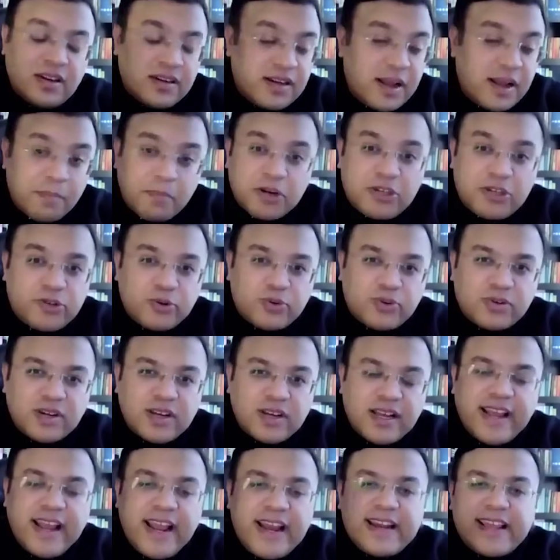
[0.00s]
Number two,
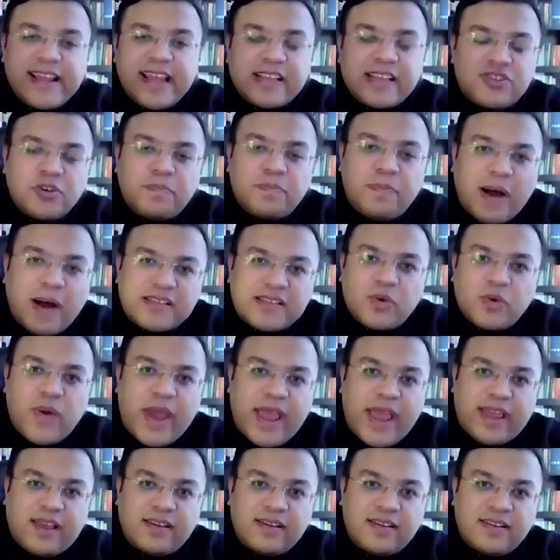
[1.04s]
in case you pass
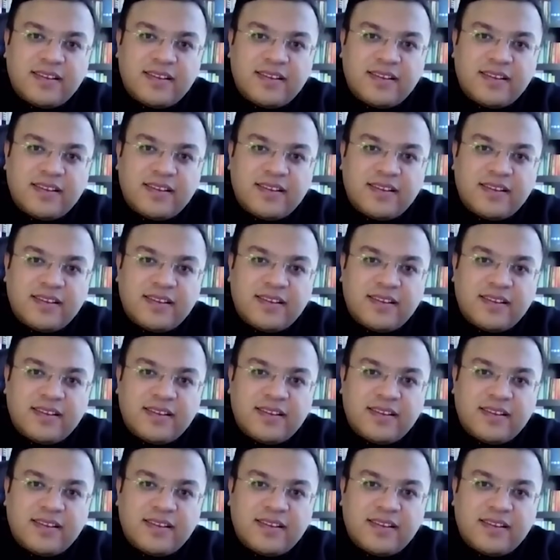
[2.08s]
away,